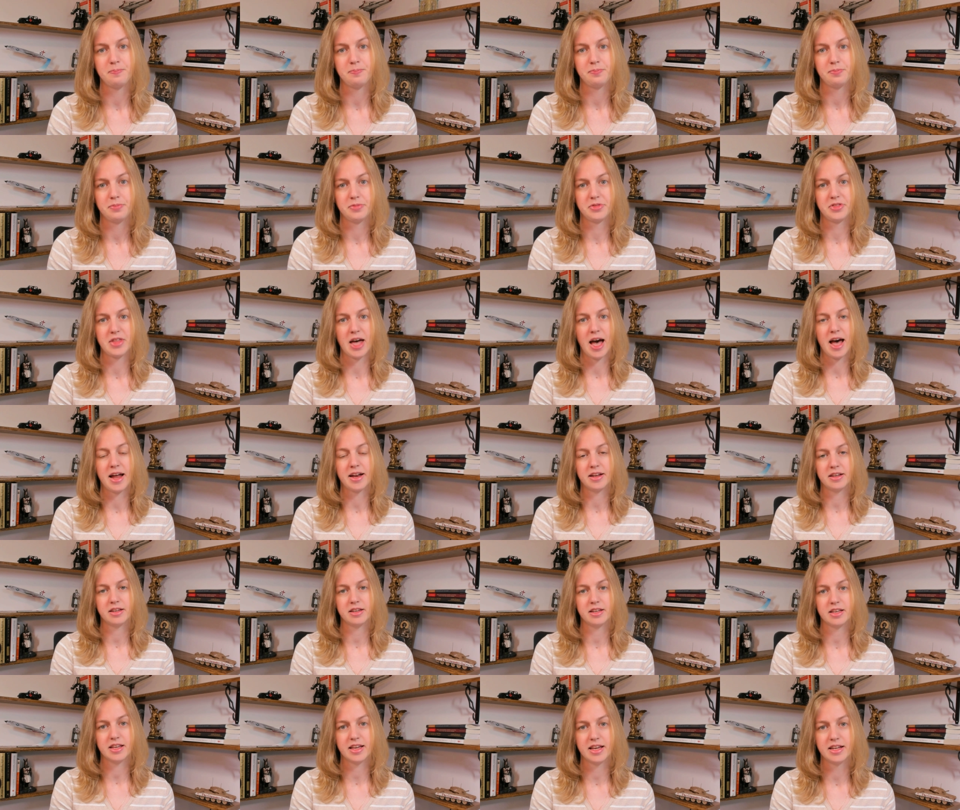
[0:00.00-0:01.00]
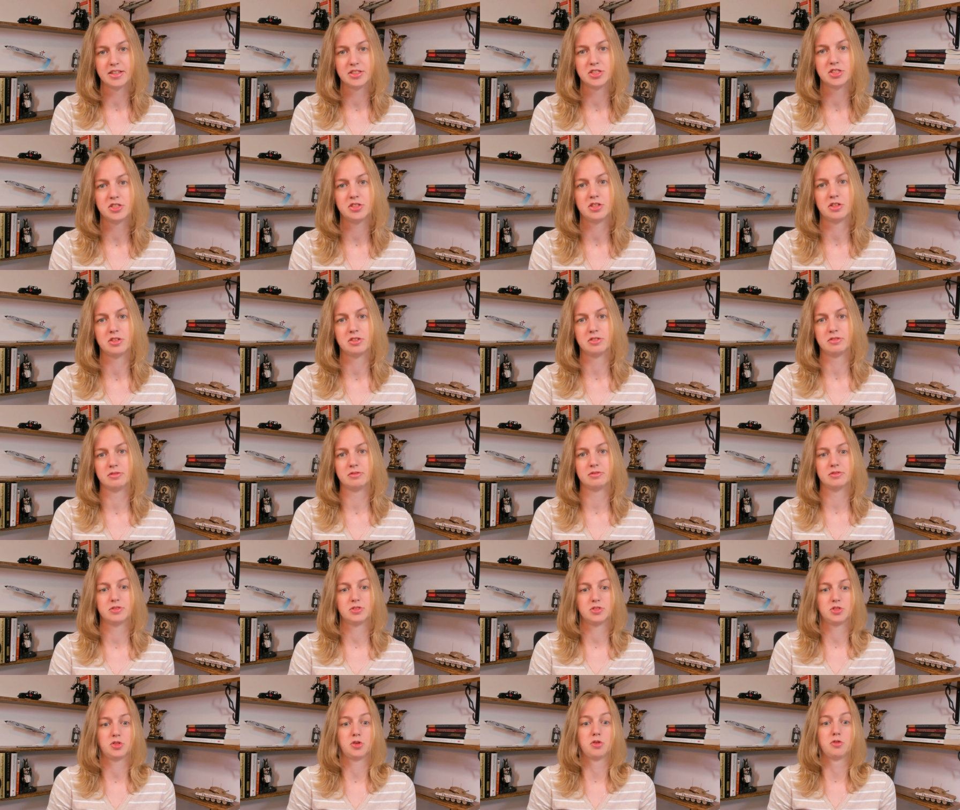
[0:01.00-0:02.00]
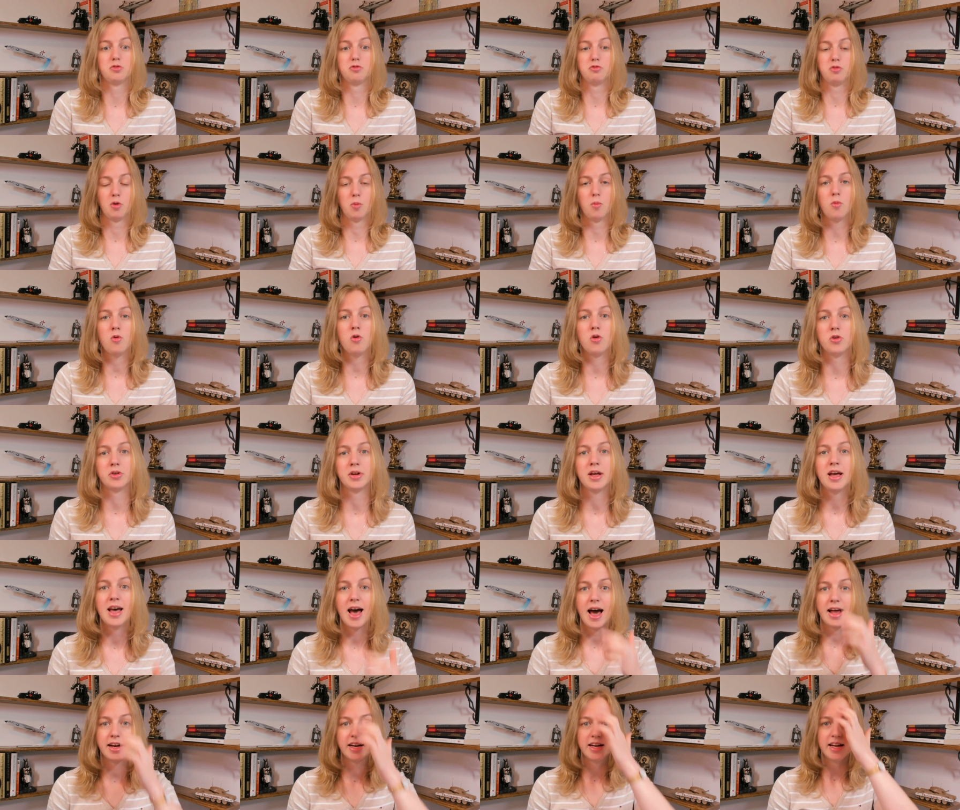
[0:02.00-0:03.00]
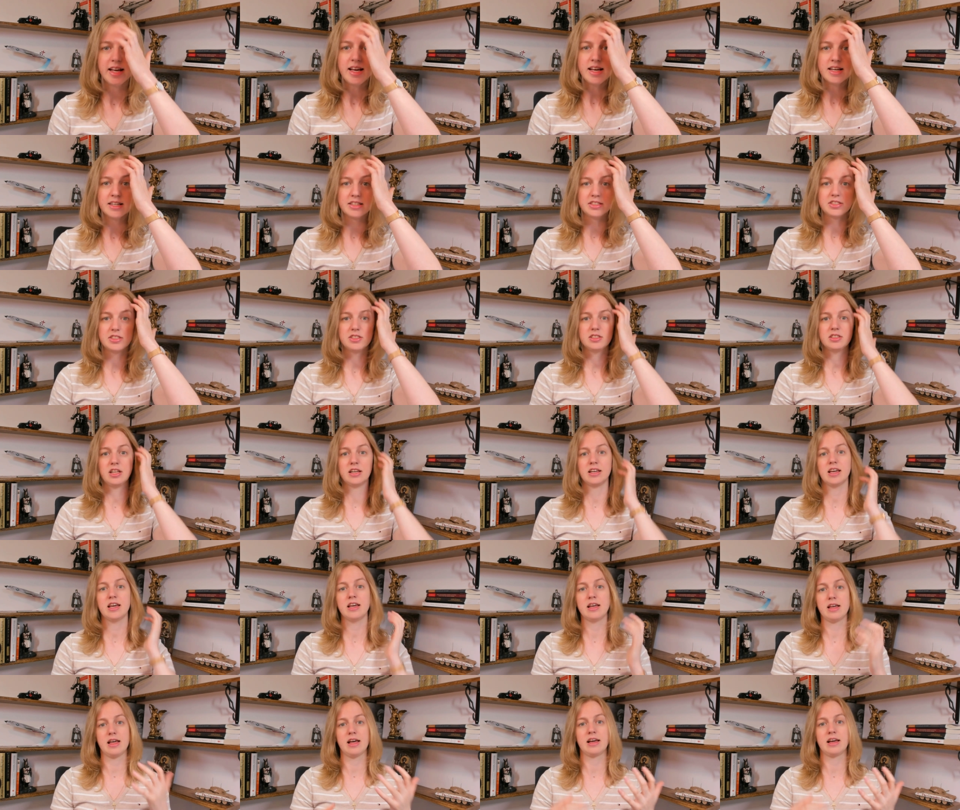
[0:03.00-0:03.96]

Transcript: that instant sort of reward and it is like it,